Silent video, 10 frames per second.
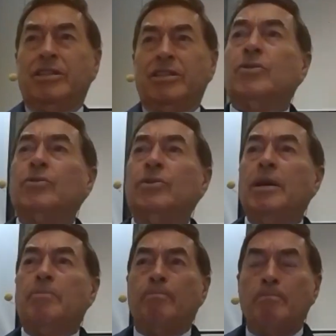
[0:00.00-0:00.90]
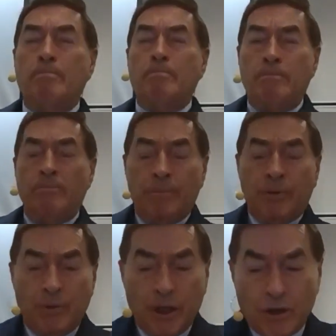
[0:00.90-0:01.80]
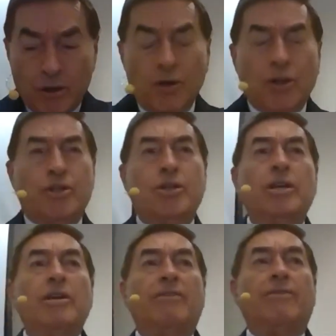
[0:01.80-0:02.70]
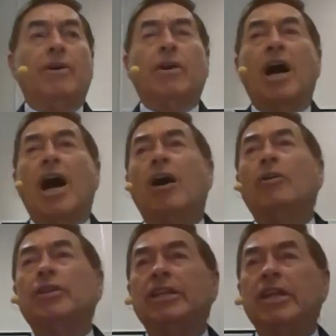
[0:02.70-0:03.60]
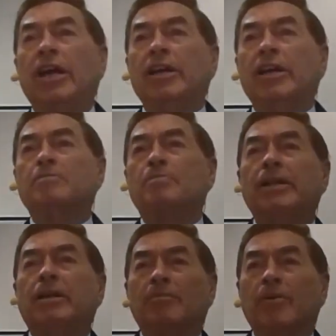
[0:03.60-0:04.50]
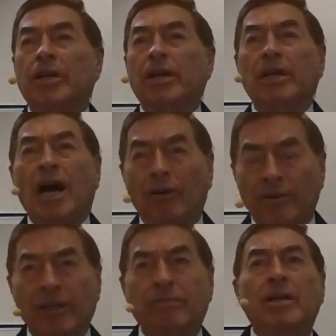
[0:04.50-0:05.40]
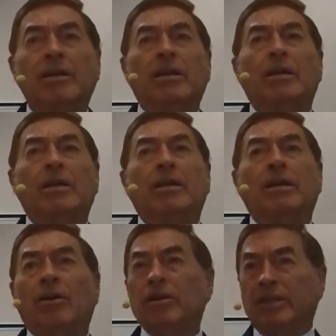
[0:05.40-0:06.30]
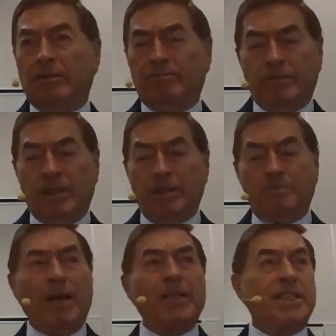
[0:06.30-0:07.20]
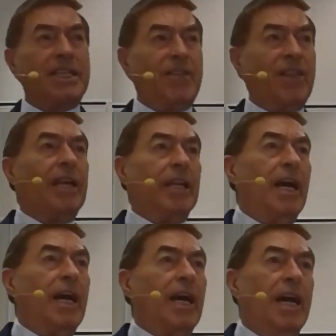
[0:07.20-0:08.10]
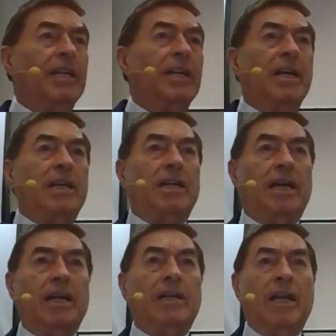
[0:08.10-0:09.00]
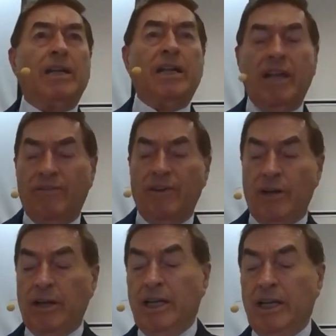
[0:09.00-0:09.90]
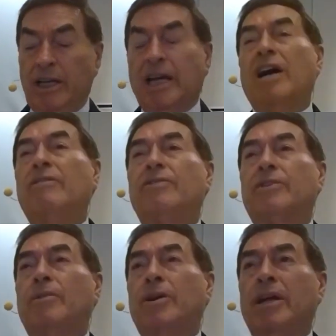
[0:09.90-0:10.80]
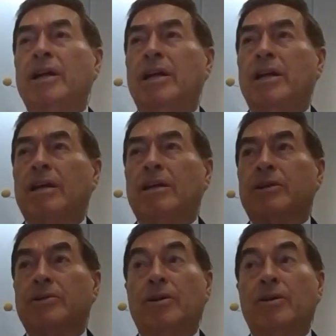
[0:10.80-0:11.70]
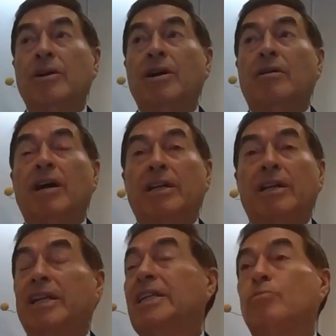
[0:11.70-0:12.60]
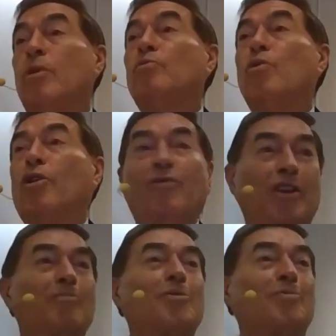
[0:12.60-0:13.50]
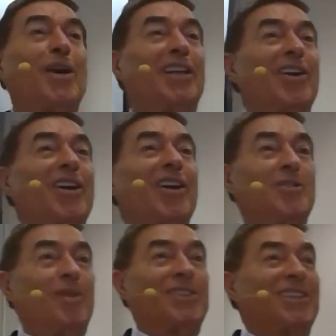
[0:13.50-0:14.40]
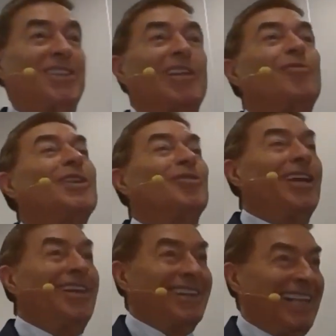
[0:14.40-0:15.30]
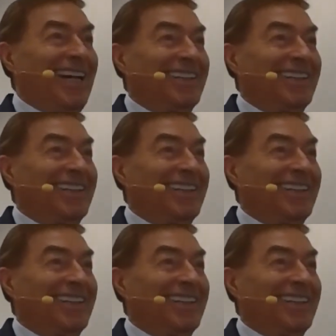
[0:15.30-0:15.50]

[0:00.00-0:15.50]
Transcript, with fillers: to the mm, to the church for how did they spend their money and how they uh, all the expenses and things like that and, and give an account for the money uh, so uh, this not work for the prosperity gospels they don't want to hear that